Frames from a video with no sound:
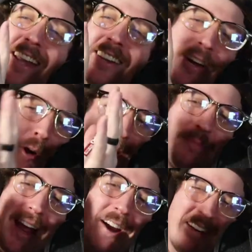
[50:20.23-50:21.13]
Aiden and
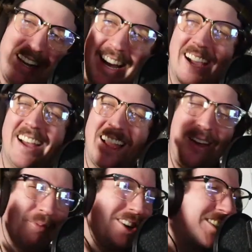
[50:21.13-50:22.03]
Irene, but Irene, I
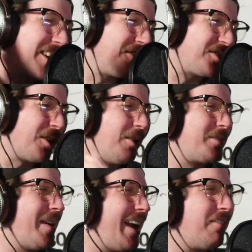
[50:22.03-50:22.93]
appreciate you so
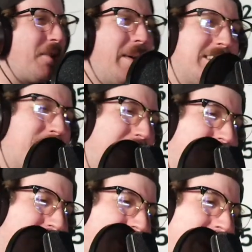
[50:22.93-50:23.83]
much, man. Have an amazing
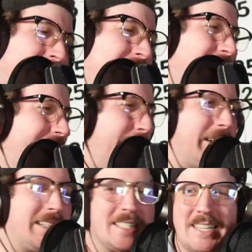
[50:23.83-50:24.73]
rest of your day. Let me
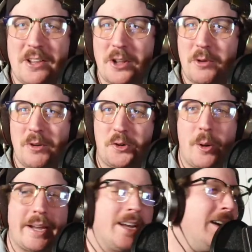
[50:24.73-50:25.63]
get this downloaded real
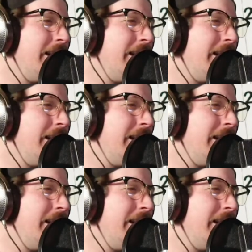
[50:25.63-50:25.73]
quick.